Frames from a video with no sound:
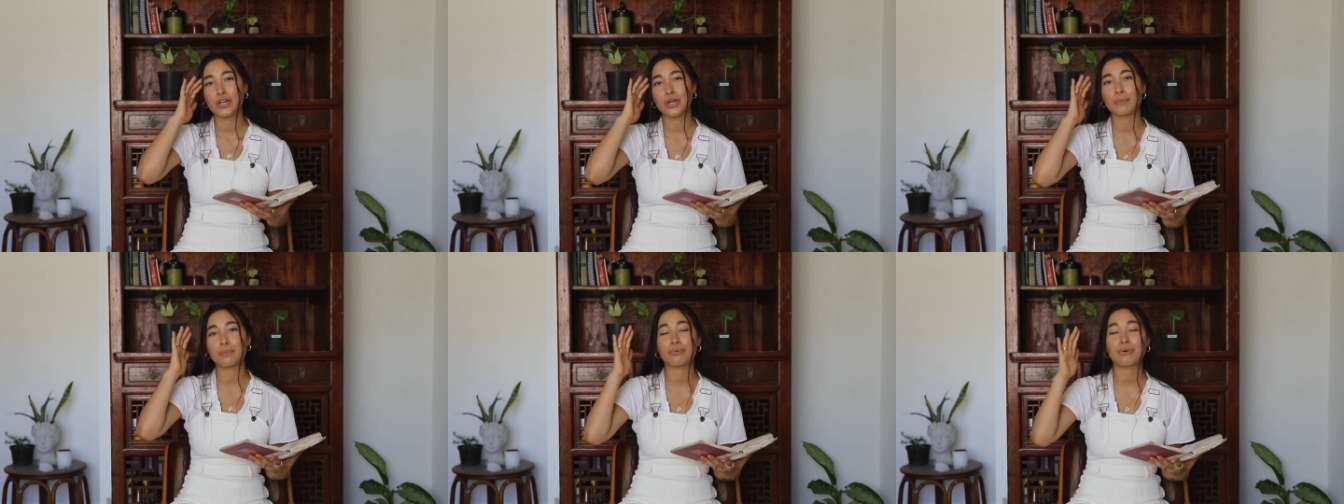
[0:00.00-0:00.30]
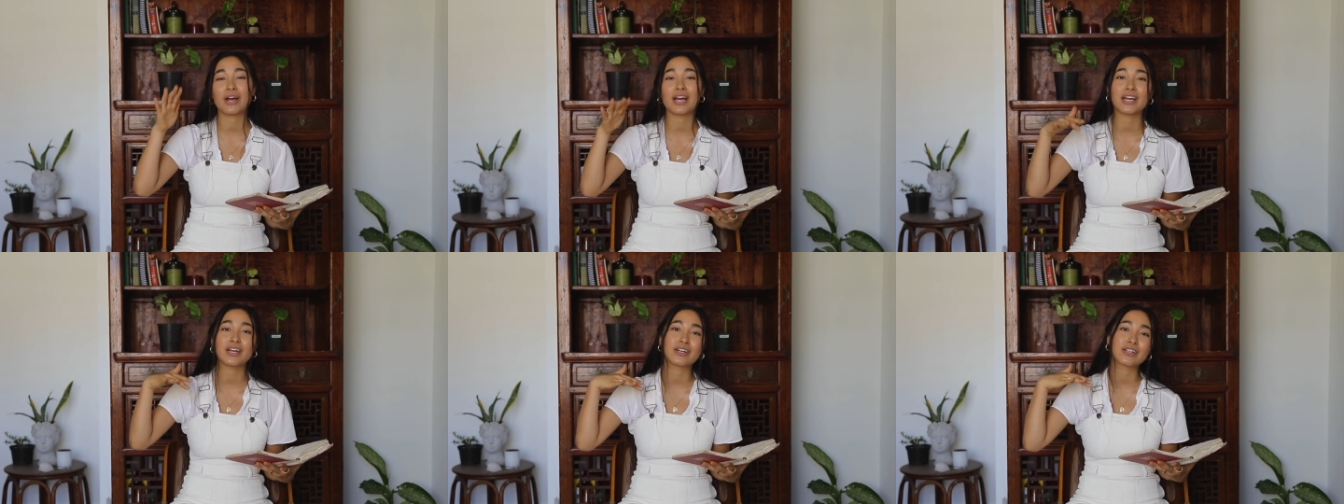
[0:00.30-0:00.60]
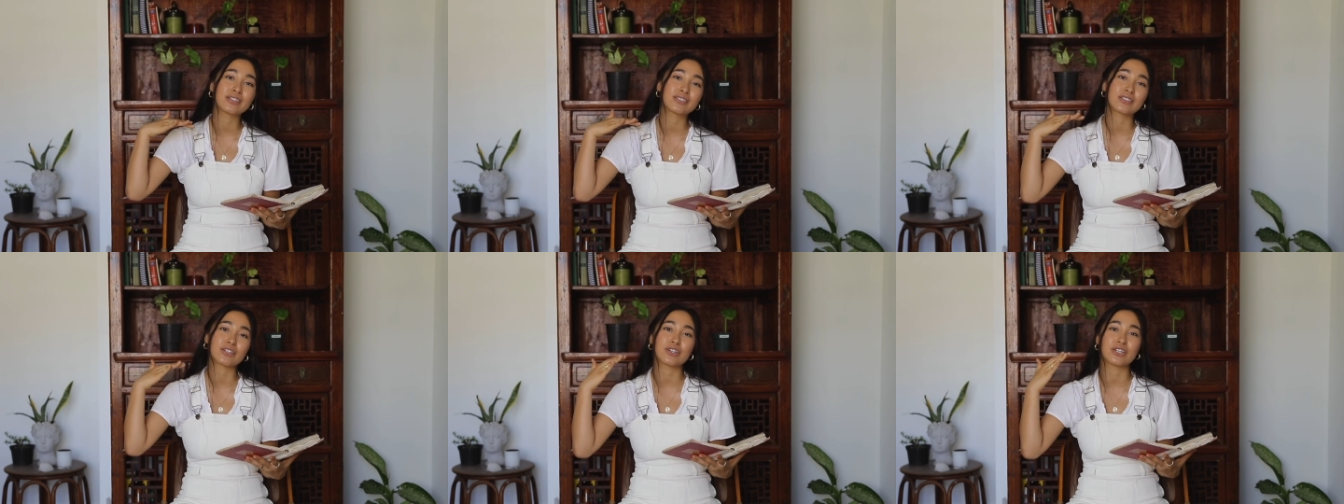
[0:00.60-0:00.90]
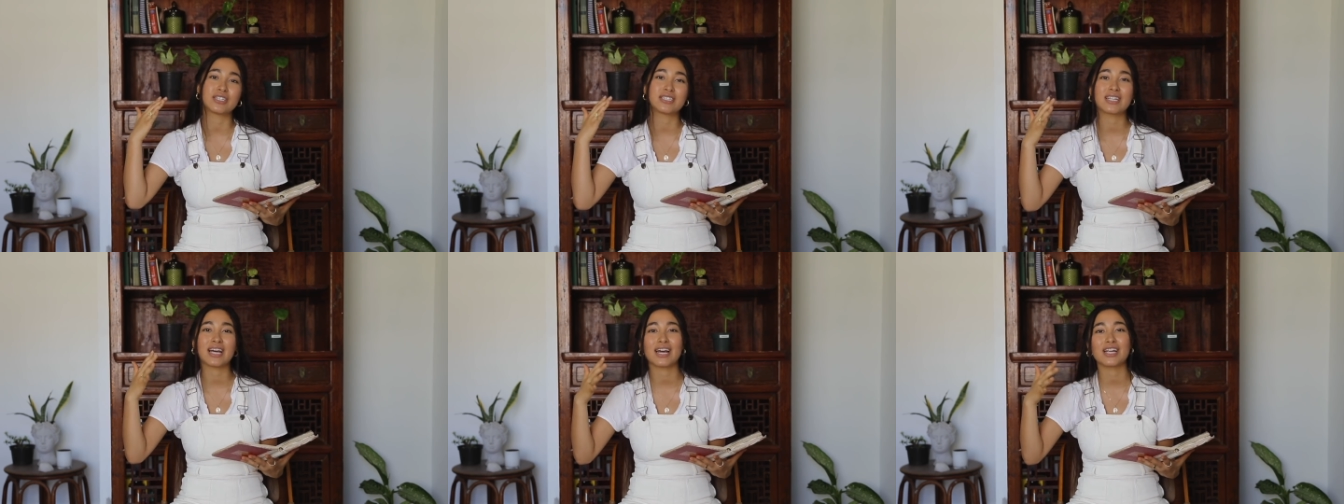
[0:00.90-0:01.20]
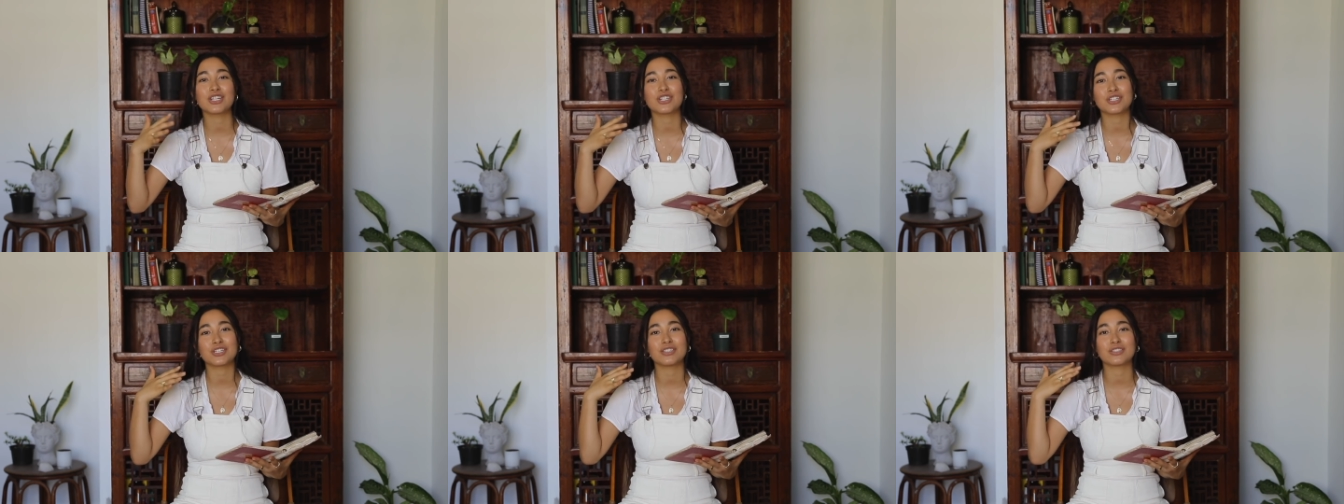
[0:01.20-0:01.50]
your prayers or
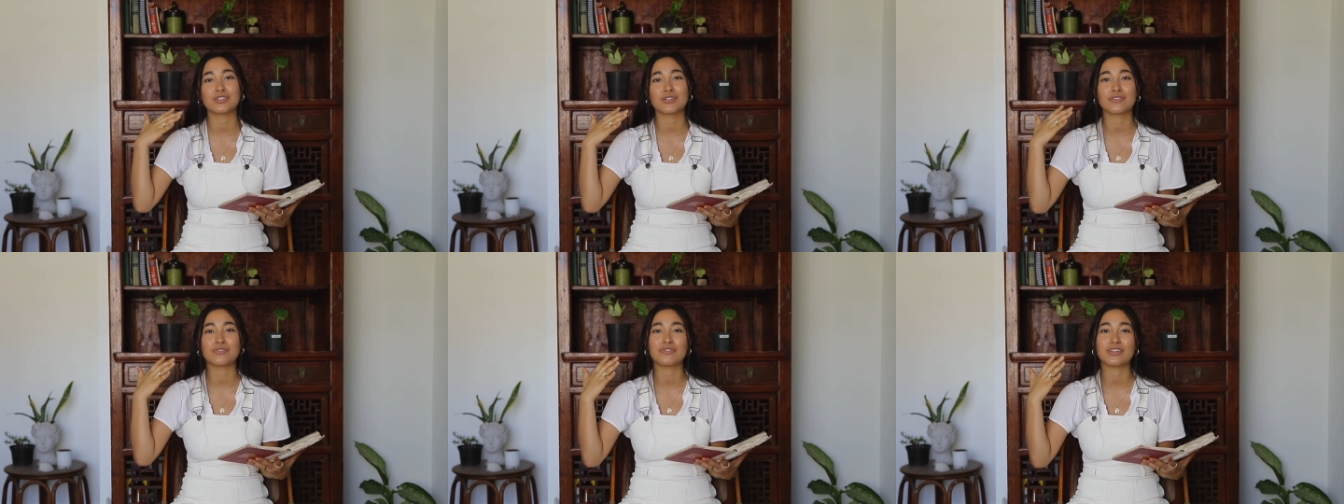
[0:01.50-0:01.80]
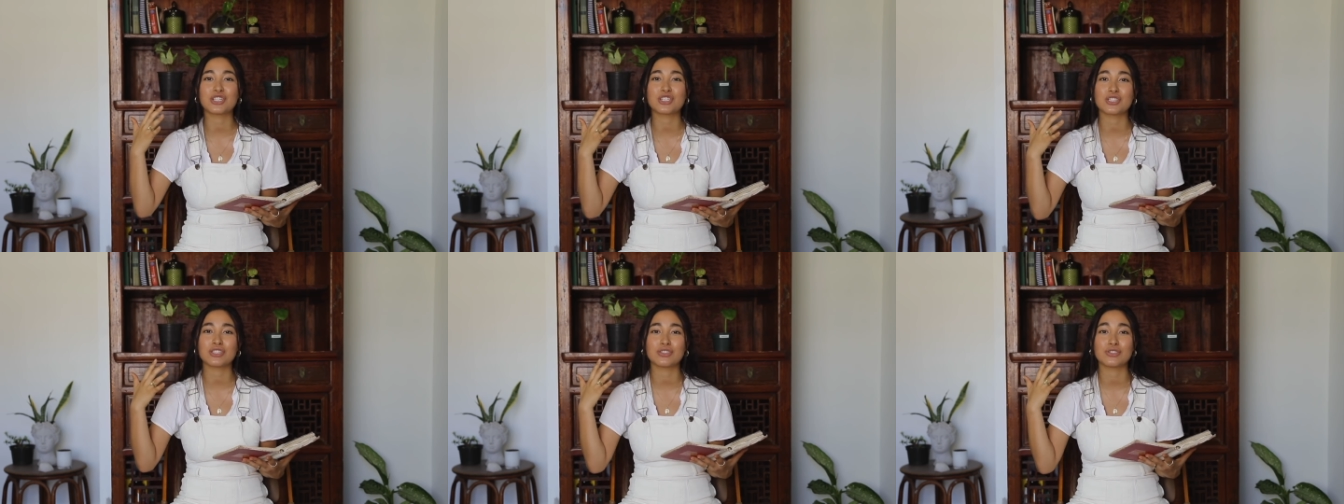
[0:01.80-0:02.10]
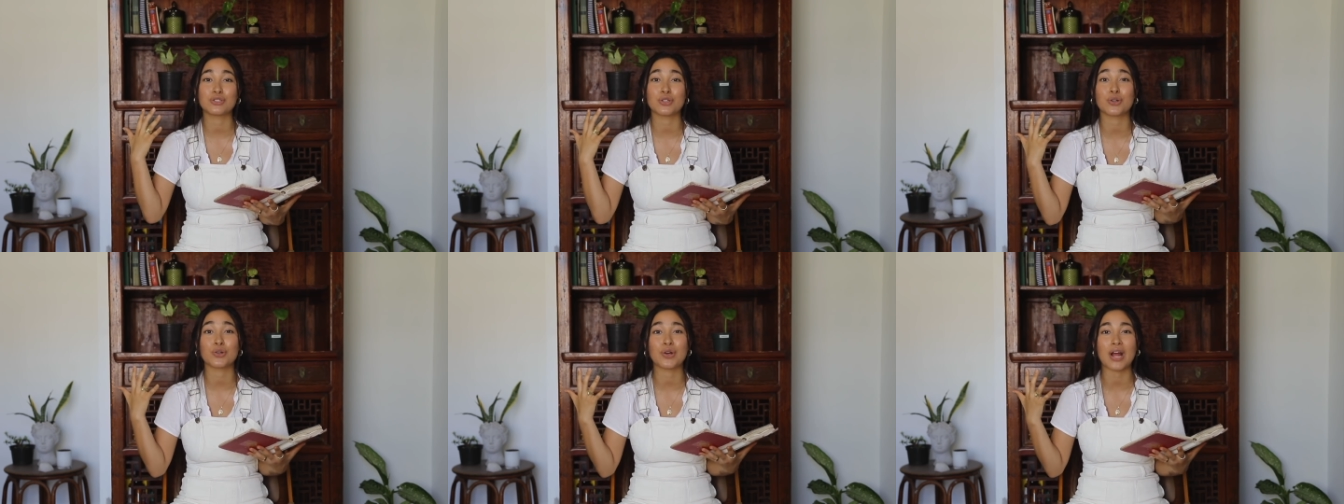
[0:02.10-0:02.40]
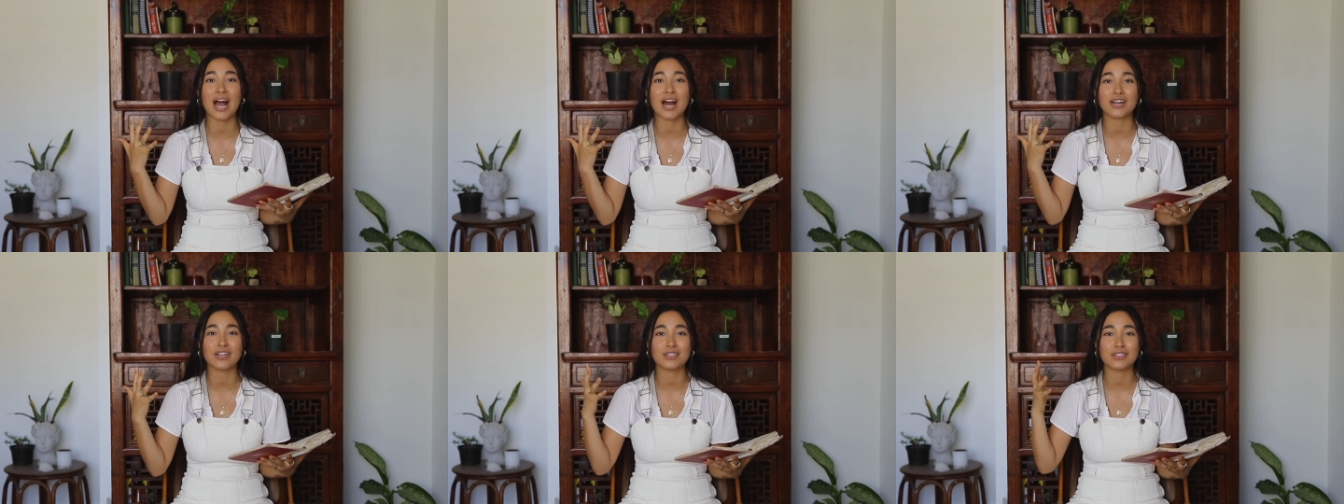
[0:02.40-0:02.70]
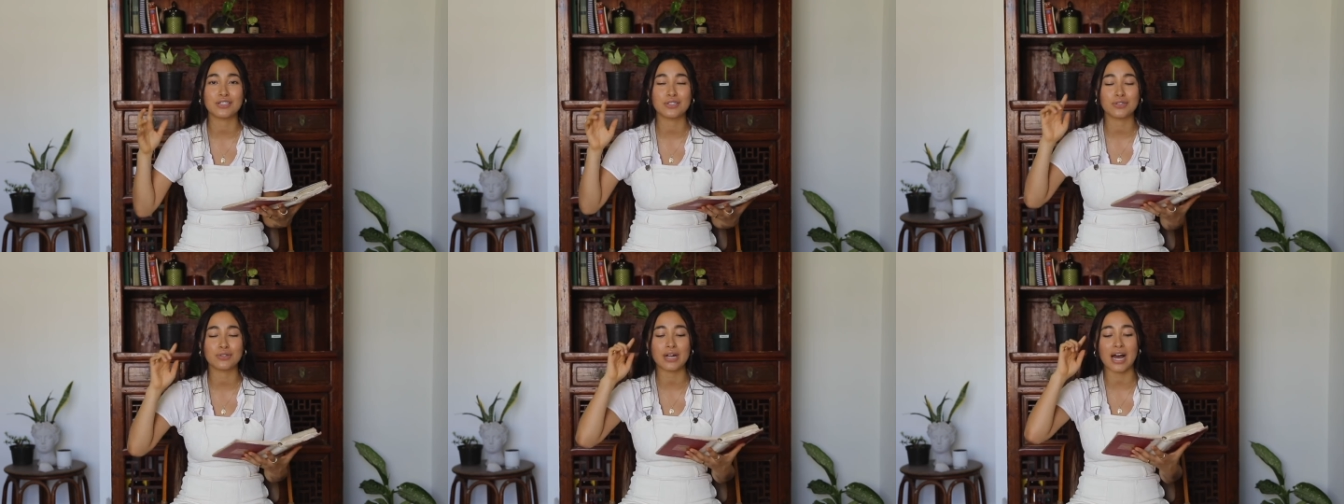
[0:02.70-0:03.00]
intentions or visions or
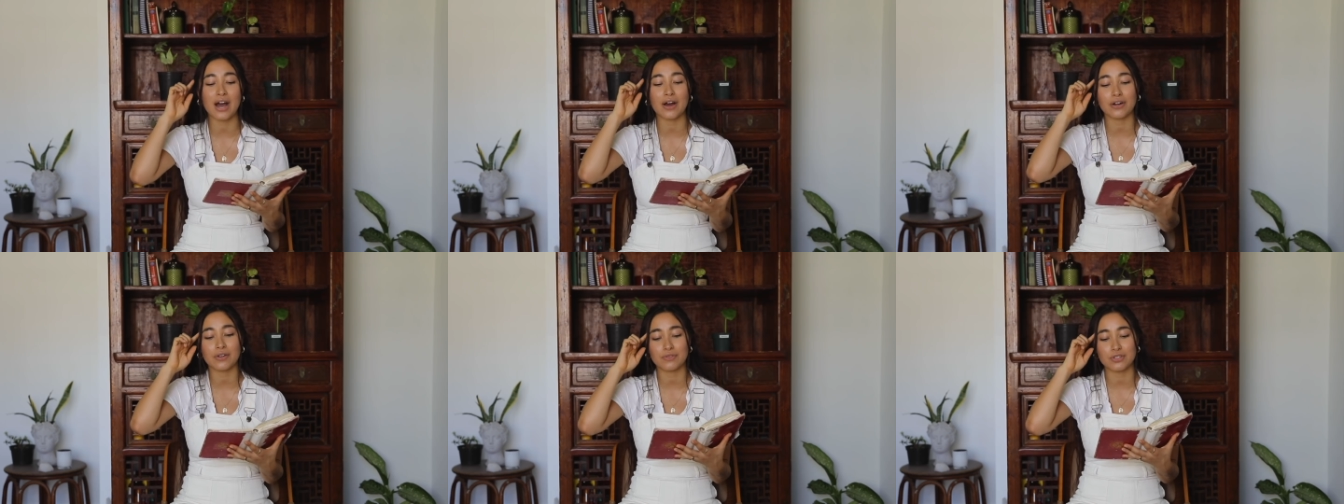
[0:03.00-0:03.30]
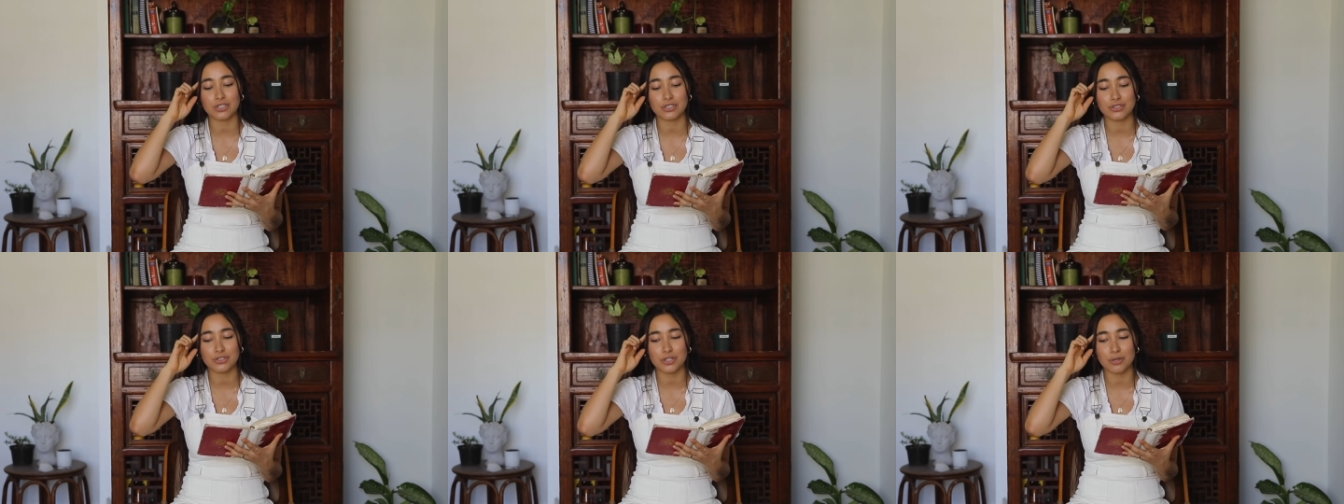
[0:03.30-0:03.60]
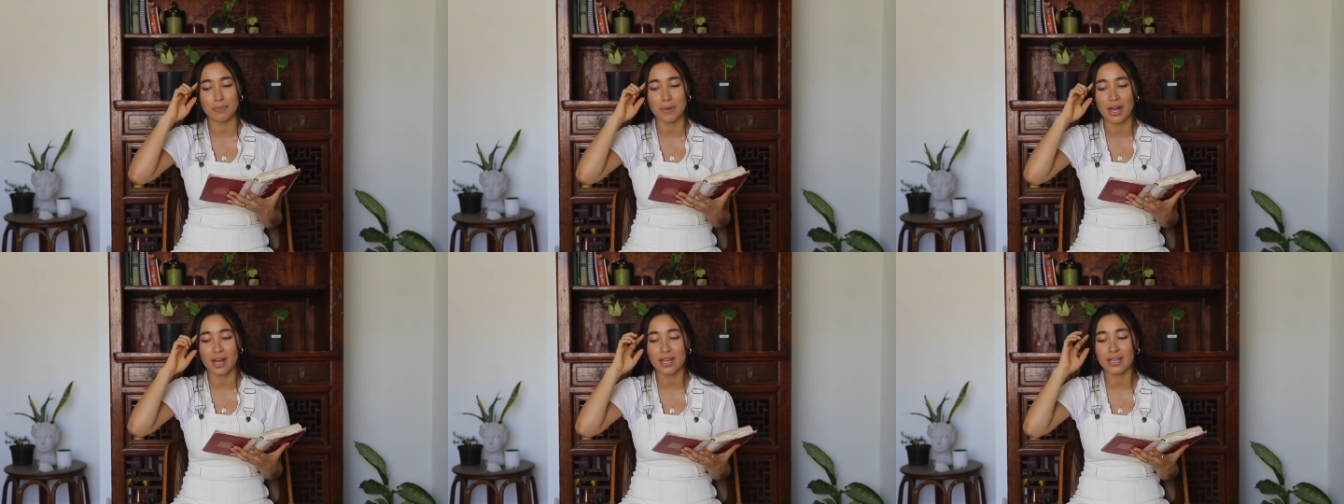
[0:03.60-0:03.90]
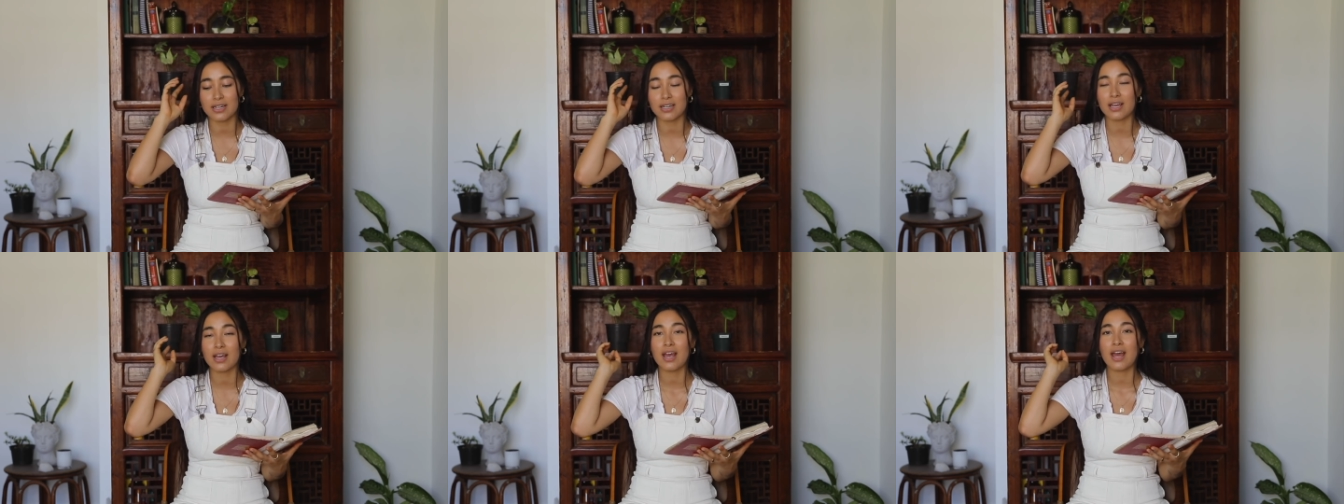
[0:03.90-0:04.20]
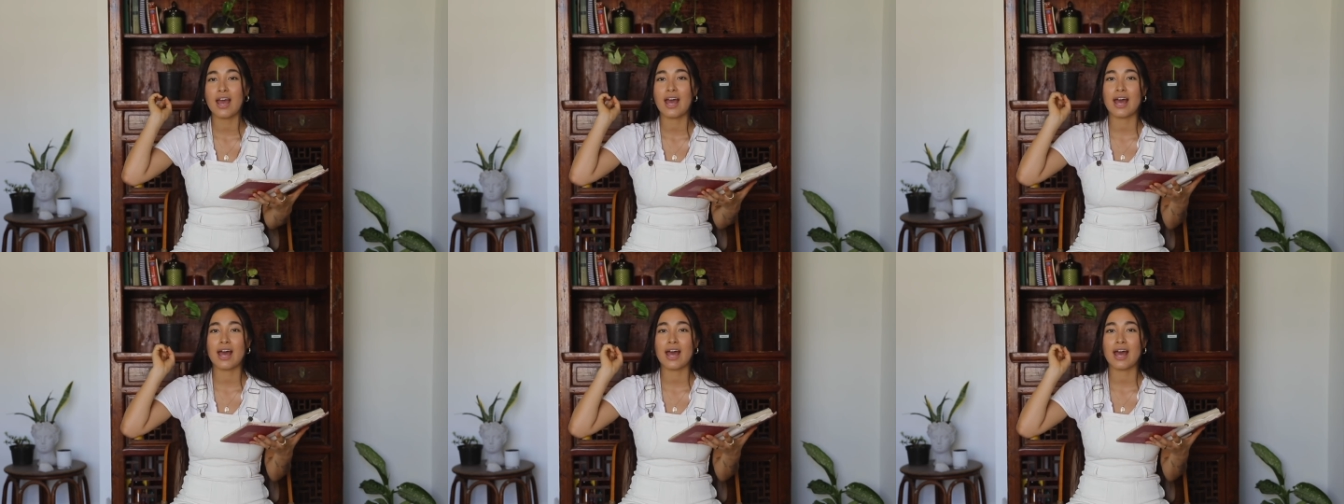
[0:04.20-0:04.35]
gratitude out of just your mind